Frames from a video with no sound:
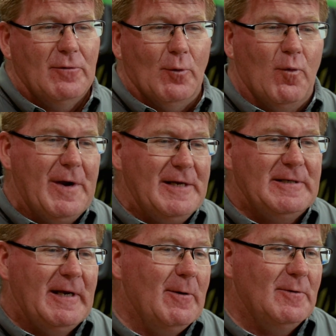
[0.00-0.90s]
The
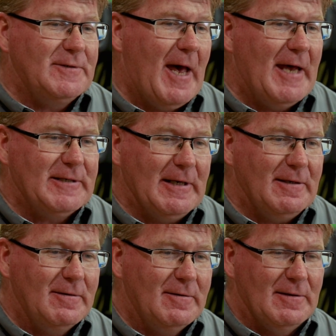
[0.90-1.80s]
reason he was
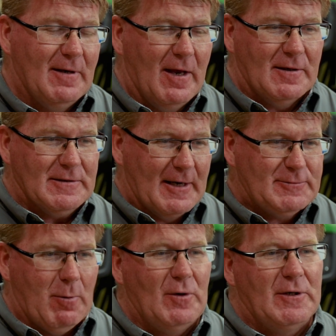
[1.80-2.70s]
asking, because I
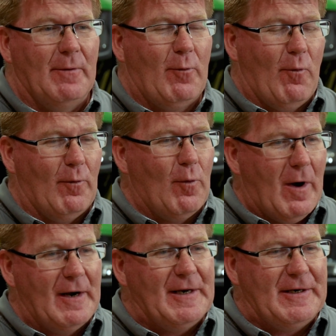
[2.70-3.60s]
spoke to him
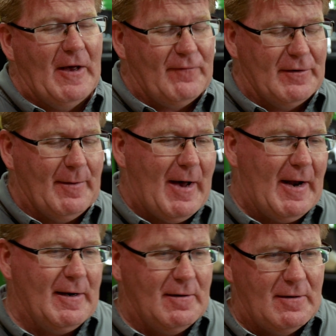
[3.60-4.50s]
quite in-depthly about
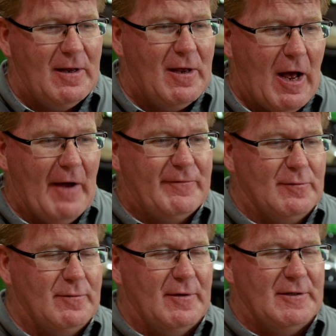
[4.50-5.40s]
it
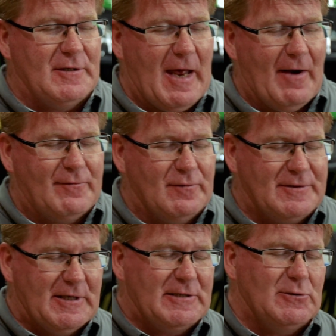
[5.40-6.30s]
after the
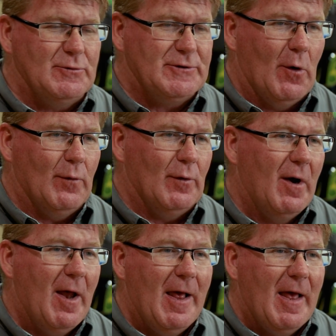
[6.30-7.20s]
session was over,
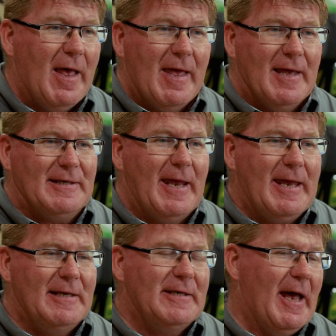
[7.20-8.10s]
is
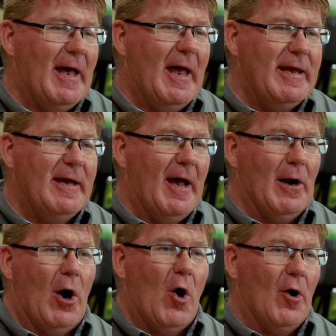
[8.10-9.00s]
he had
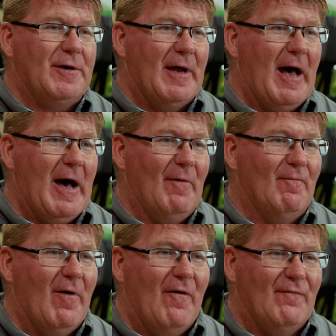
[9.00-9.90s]
a hard time
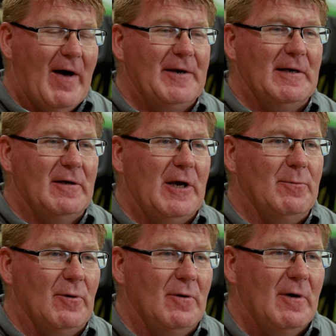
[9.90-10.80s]
finding
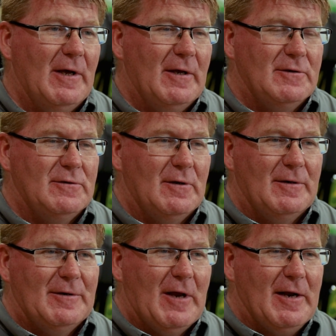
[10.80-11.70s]
labor
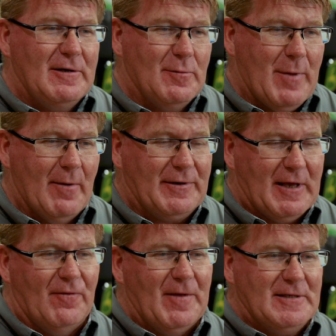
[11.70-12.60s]
to be able to
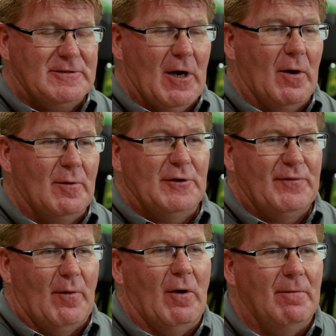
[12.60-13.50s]
get things done on his
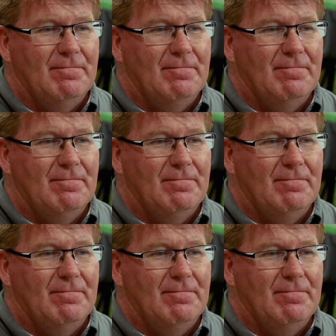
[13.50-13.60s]
farm.